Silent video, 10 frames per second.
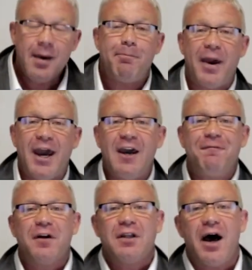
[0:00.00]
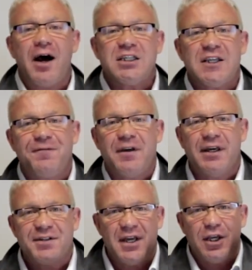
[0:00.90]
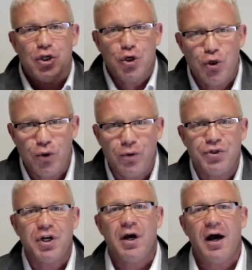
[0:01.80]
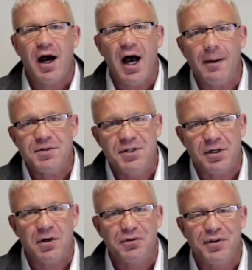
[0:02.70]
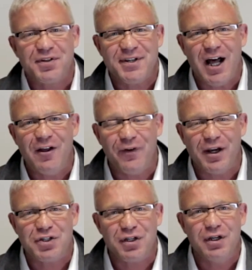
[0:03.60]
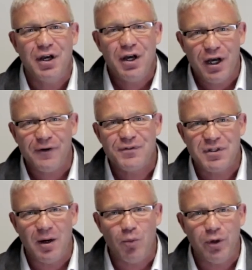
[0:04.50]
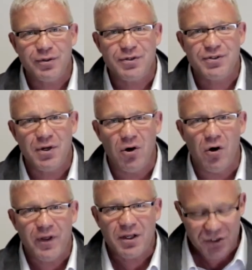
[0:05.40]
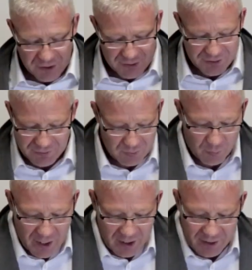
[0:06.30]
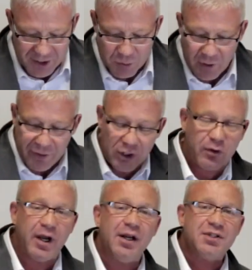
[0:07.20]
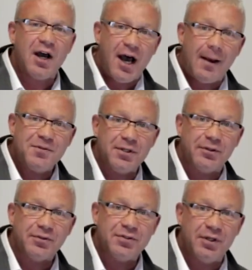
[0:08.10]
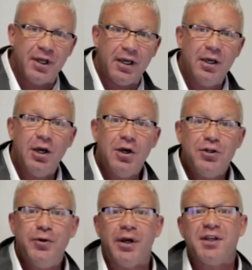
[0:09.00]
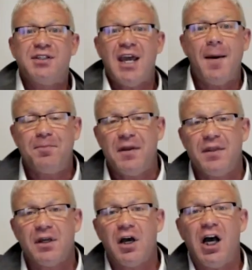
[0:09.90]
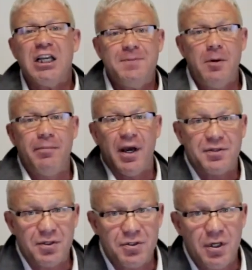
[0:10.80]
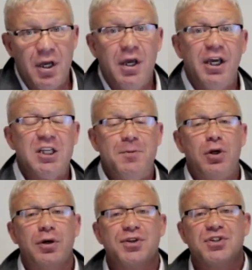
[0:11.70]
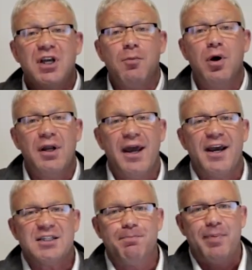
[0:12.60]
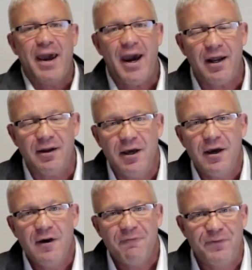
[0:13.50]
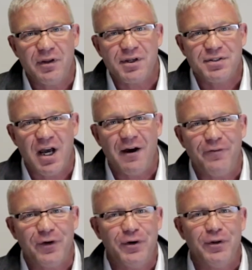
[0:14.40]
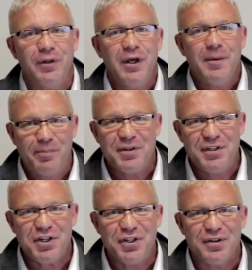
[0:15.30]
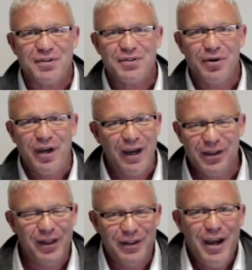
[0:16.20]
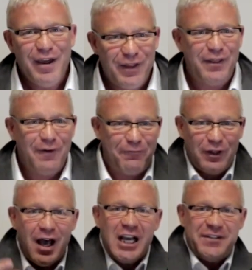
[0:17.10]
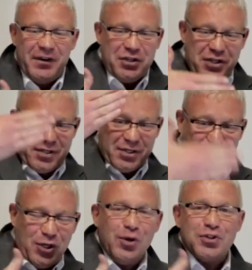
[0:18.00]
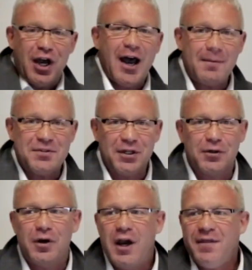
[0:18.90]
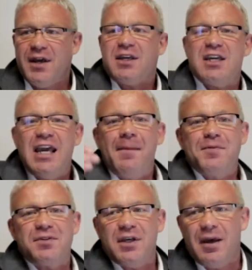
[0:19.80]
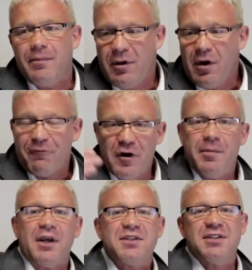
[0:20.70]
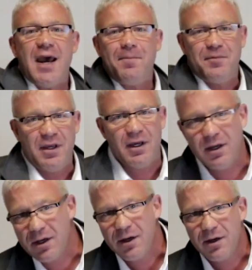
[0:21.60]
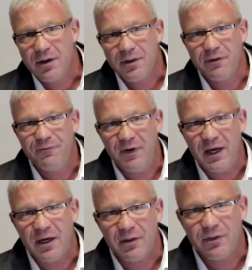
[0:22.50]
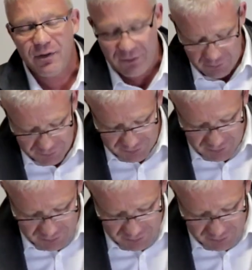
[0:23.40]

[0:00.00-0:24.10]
bad philosophy is a huge obstacle to the salvation of someone's soul. That's just the way it is. One of the greatest obstacles today to accepting the gospel message is because someone has bad philosophical positions. Okay, the philosophy is just this huge obstacle that keeps them from accepting the faith. You see,